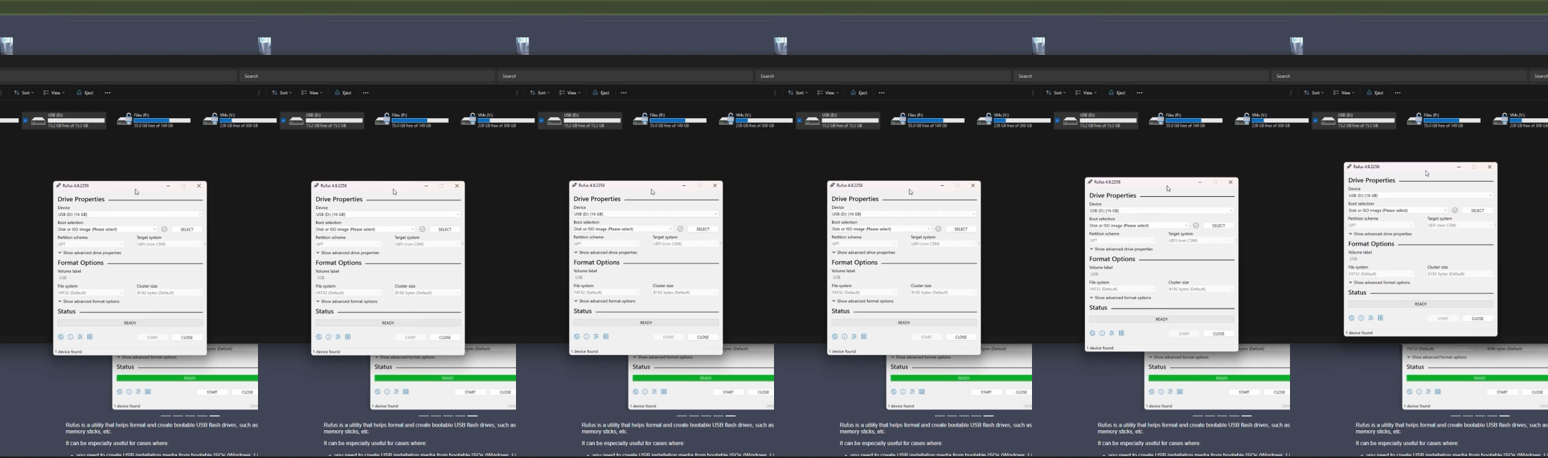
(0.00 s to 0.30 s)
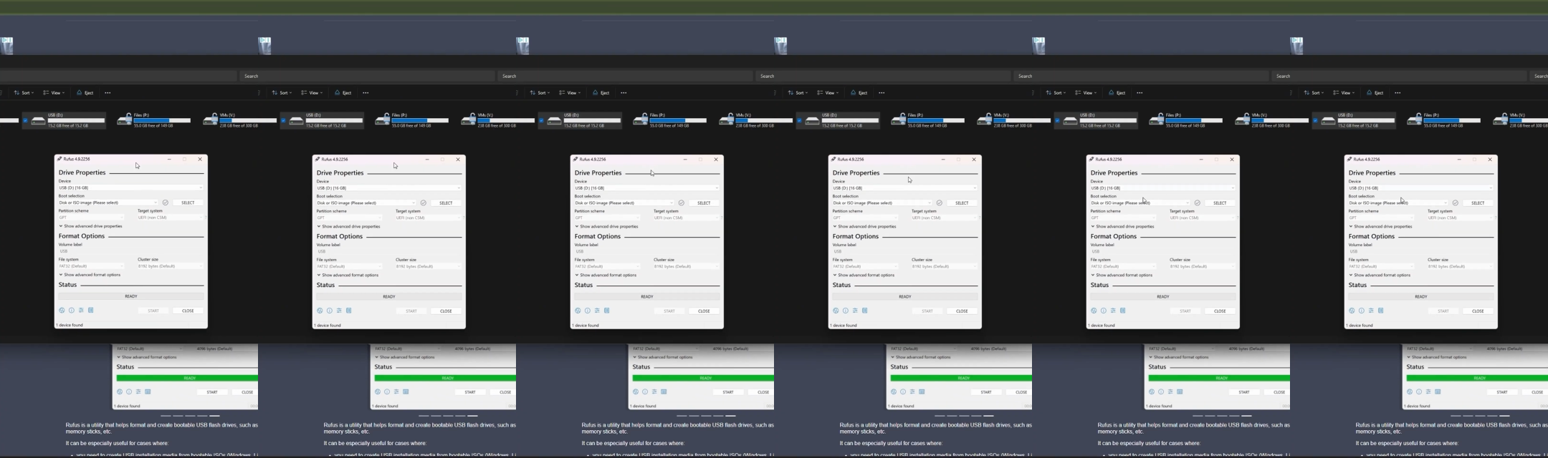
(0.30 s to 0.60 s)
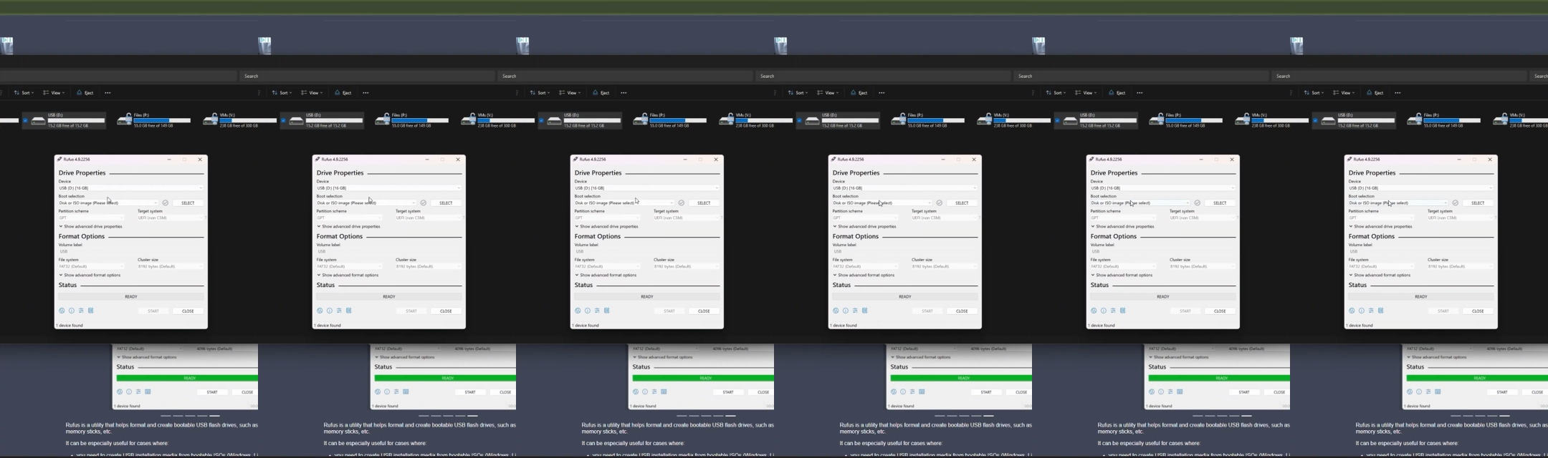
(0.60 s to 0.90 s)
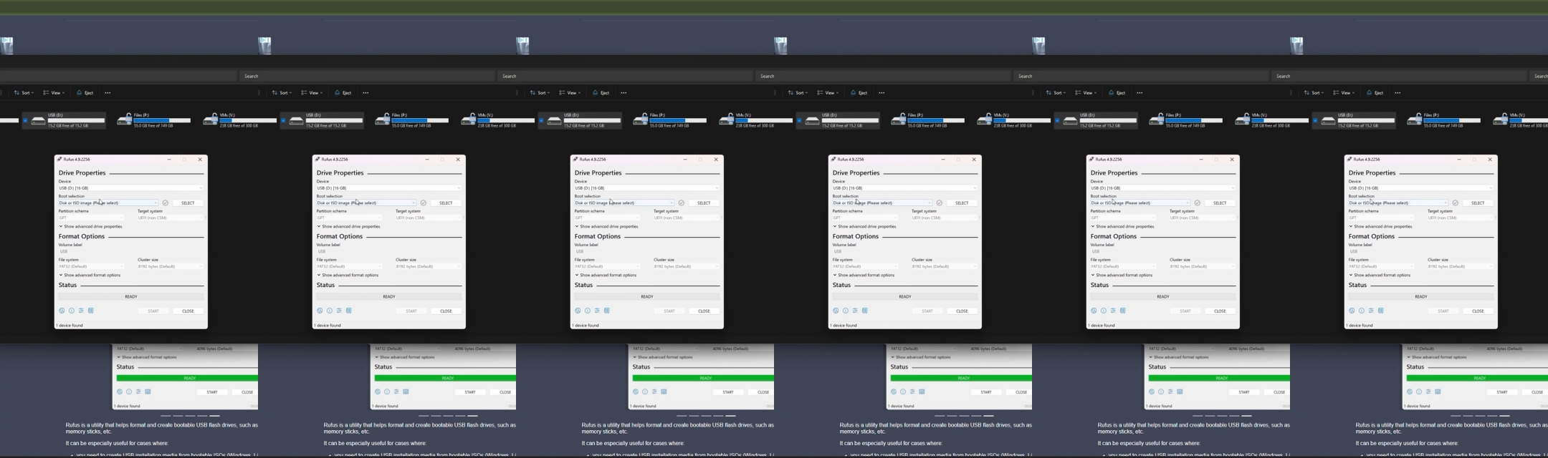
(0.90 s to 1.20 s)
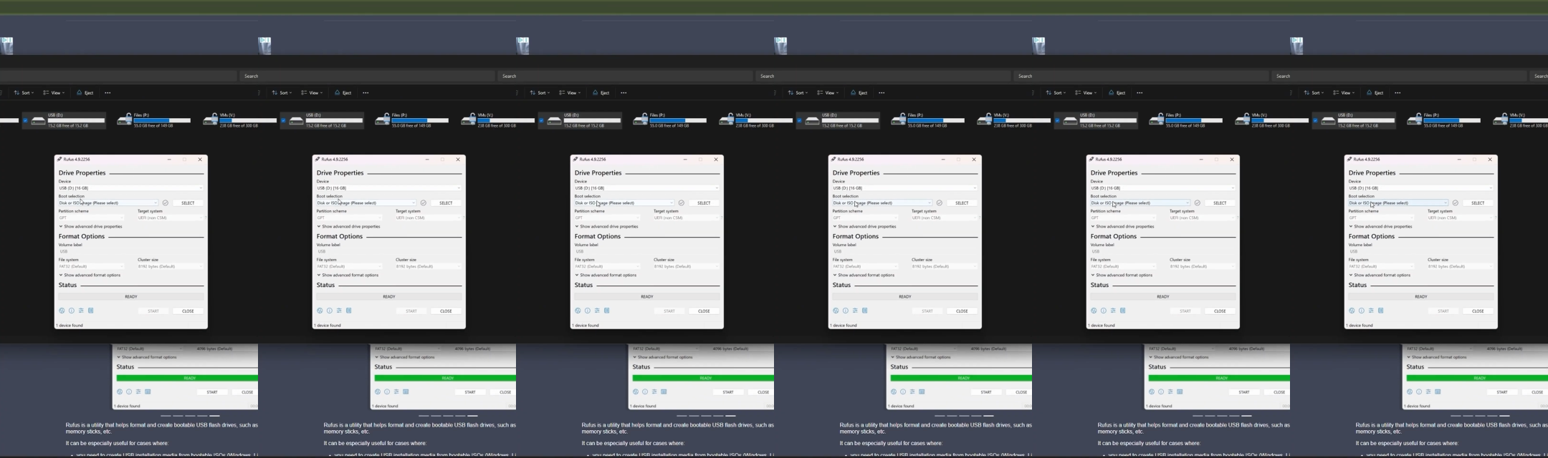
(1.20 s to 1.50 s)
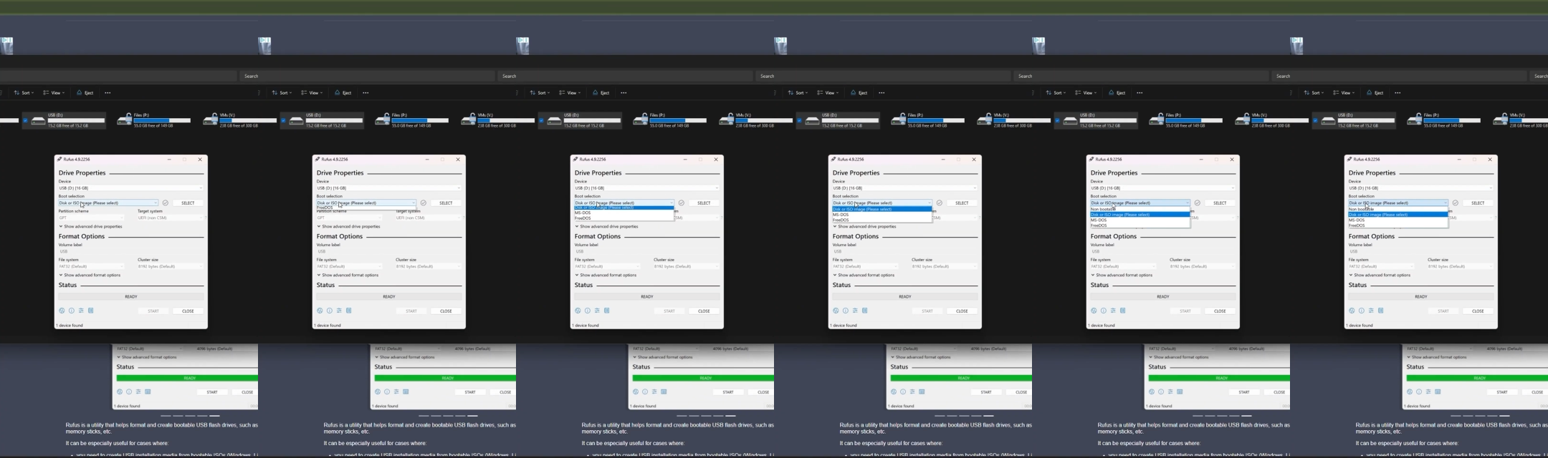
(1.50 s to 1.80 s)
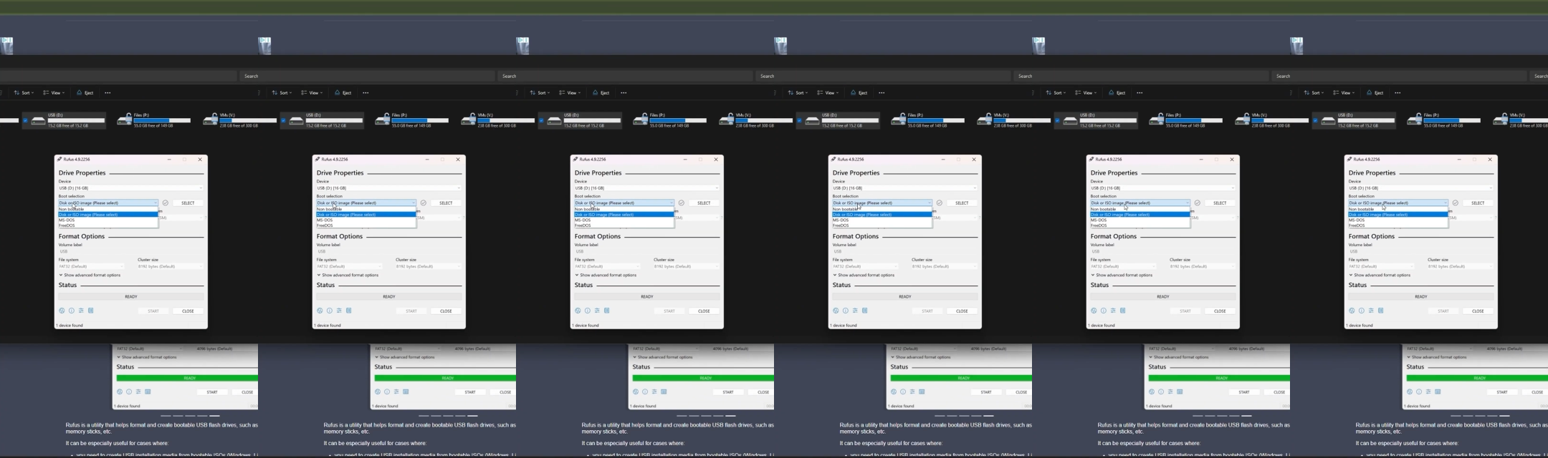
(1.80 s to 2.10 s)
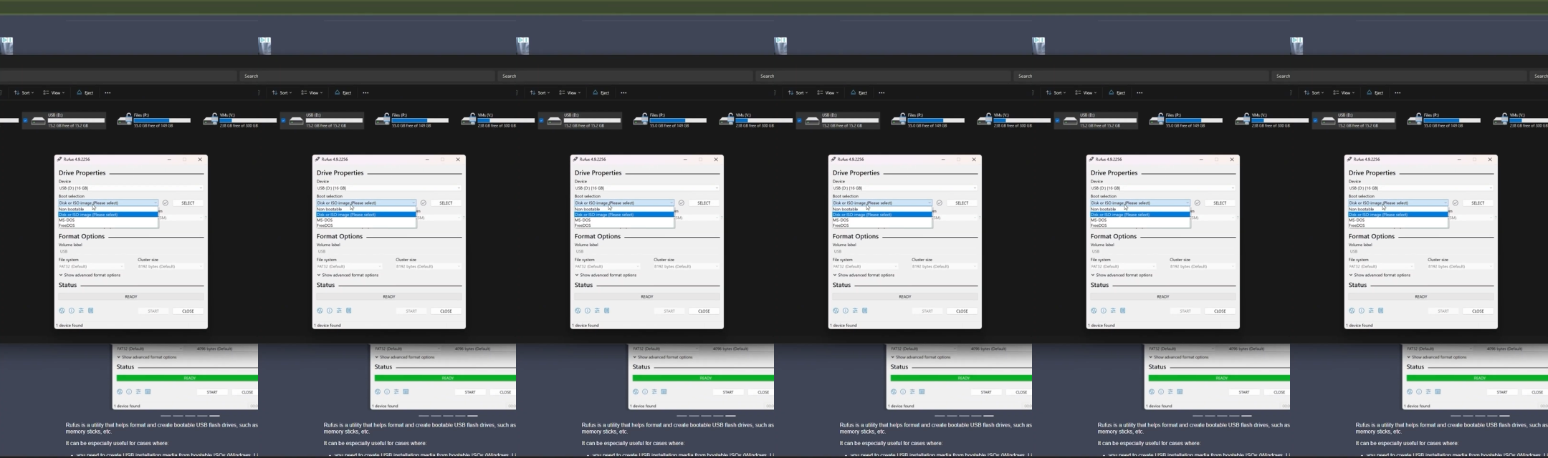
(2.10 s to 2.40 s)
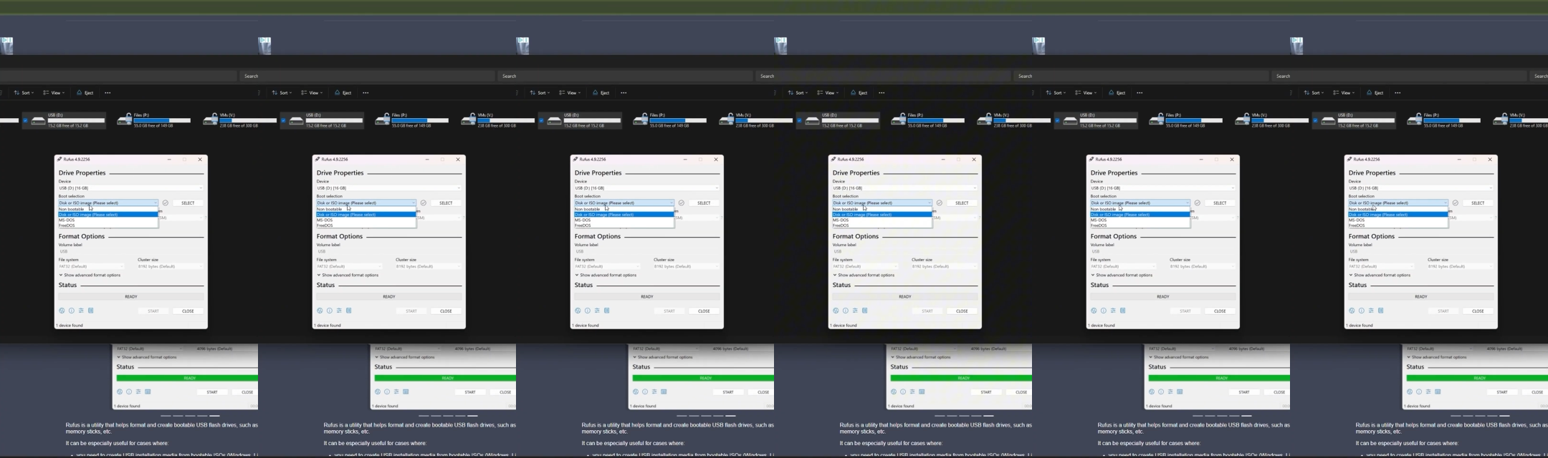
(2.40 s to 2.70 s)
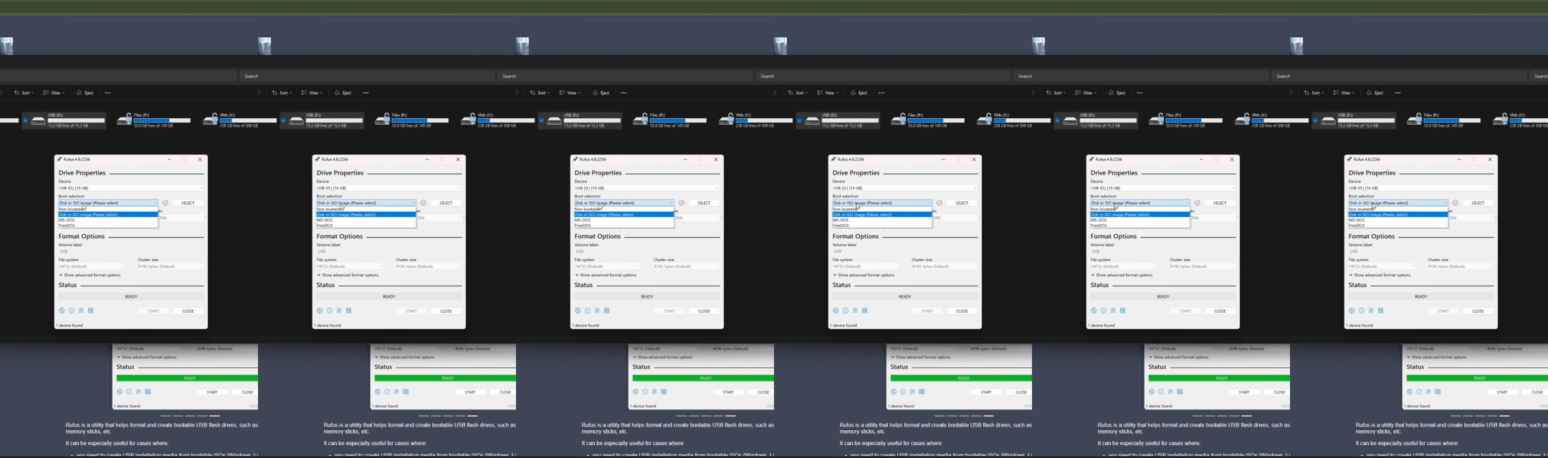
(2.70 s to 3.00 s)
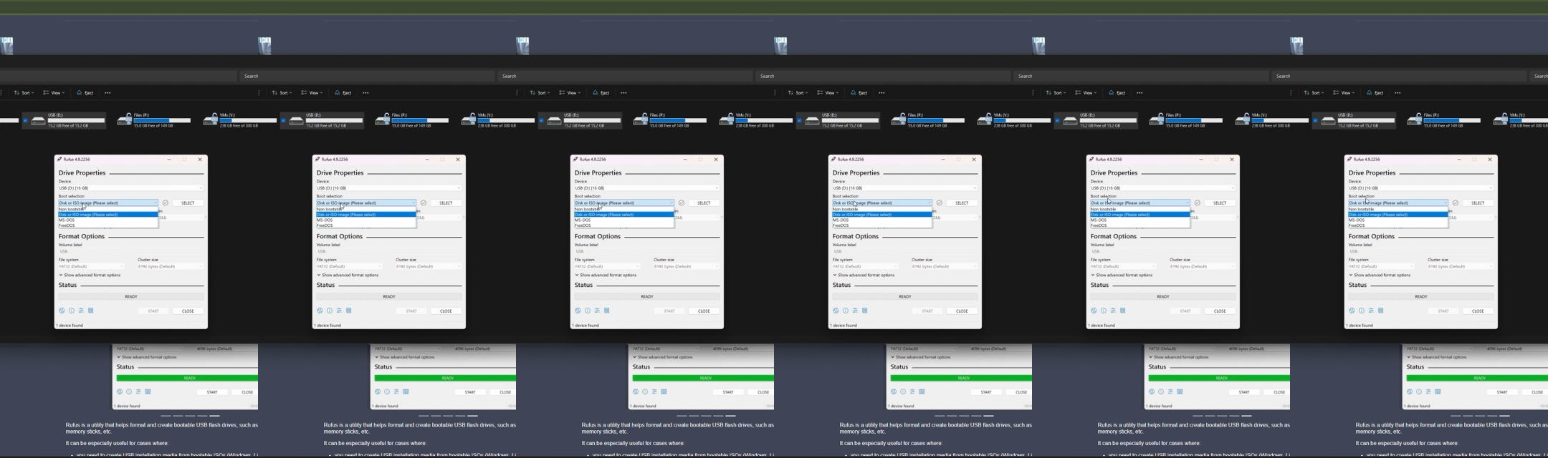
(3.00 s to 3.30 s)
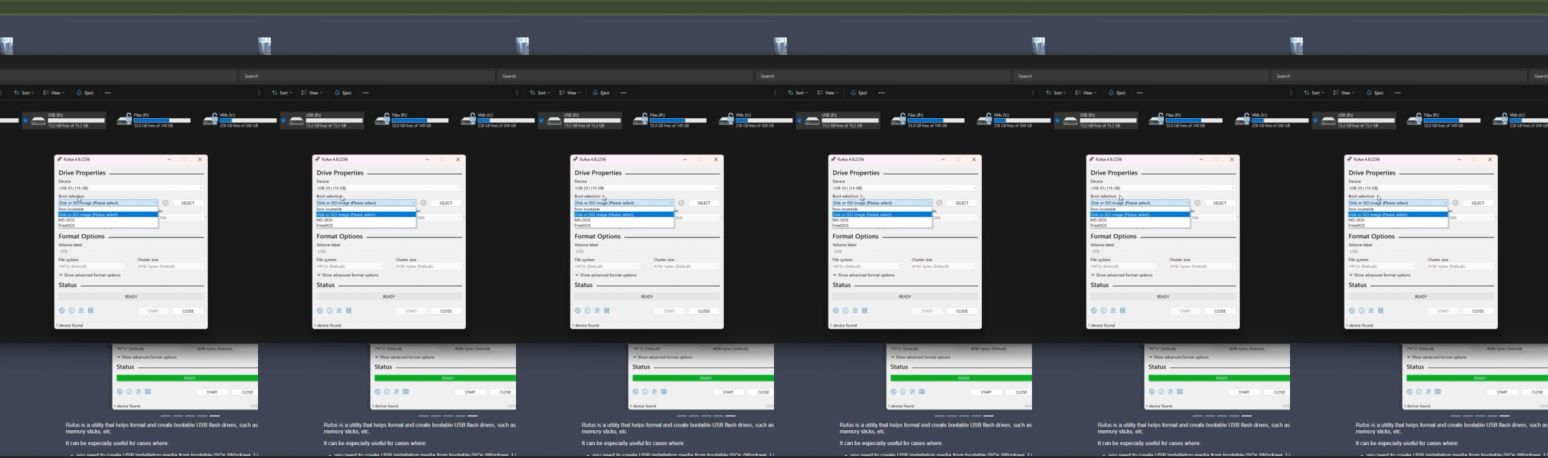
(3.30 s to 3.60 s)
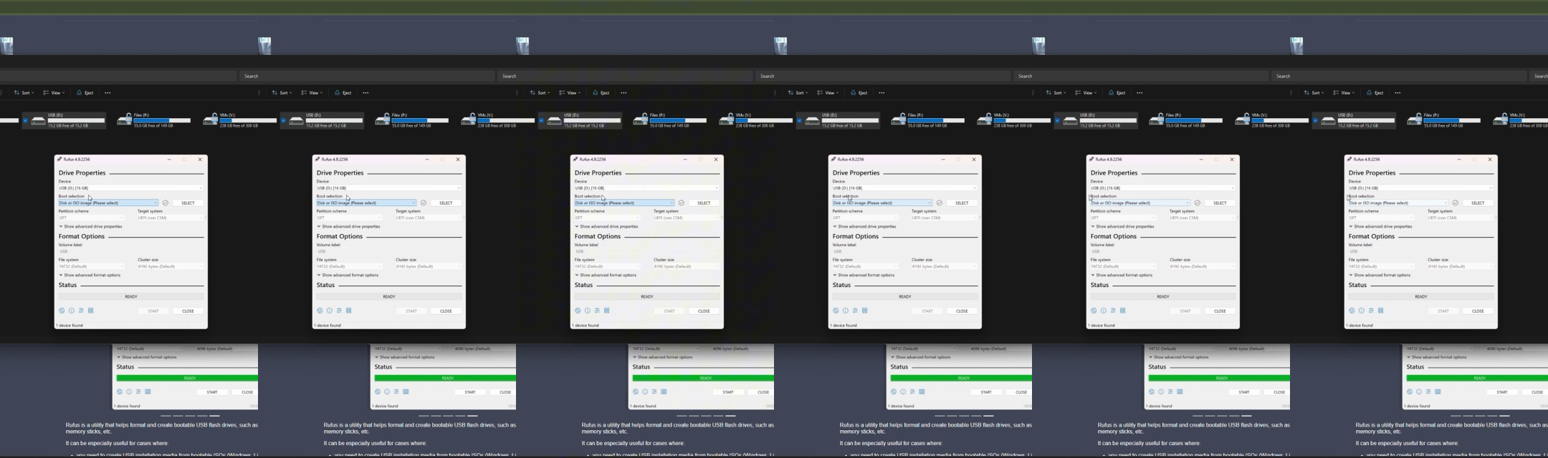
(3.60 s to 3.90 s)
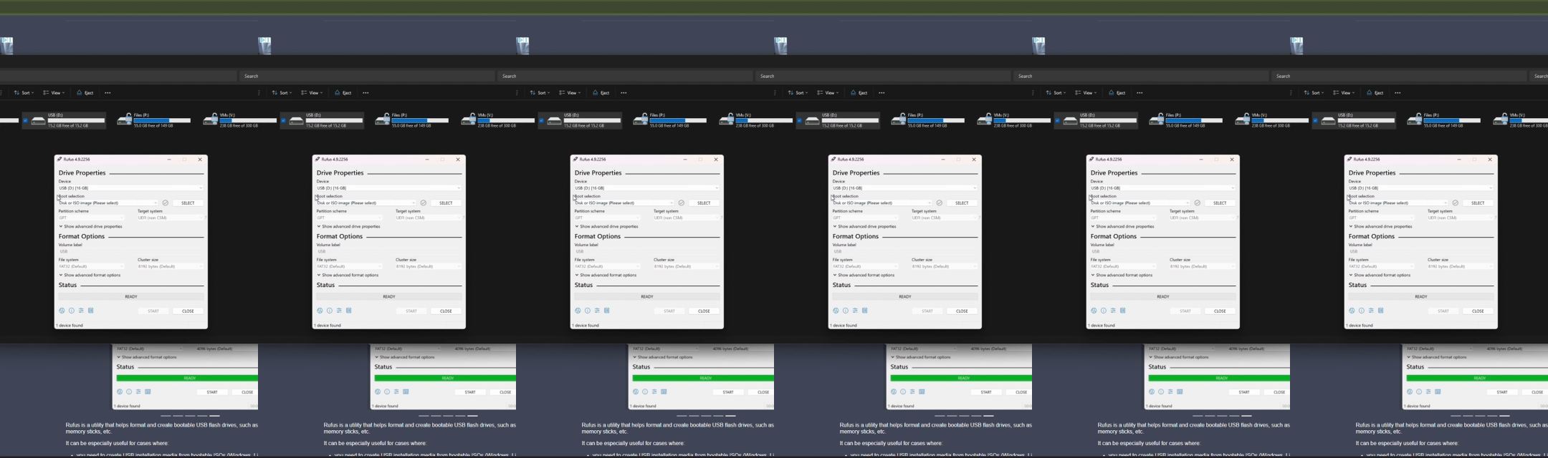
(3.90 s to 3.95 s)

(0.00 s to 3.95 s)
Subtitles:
No face is visible, so there are no lips to read.